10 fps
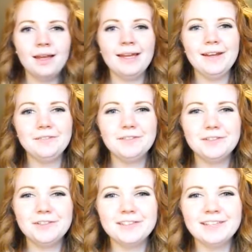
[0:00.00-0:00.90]
Hey
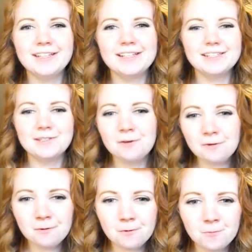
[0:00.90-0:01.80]
everyone!
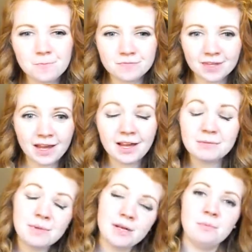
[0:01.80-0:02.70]
So I've
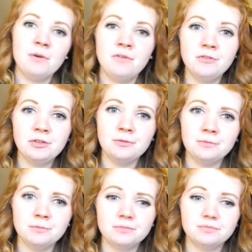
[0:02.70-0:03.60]
made a
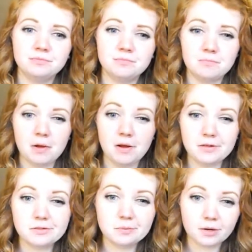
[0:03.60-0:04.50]
perfume
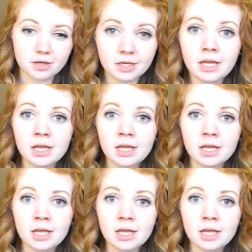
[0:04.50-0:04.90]
body spray